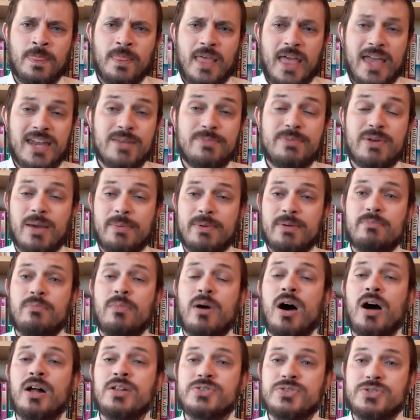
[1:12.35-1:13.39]
end up becoming
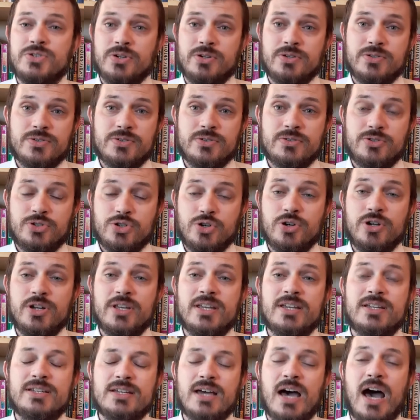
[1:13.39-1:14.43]
monsters, turning into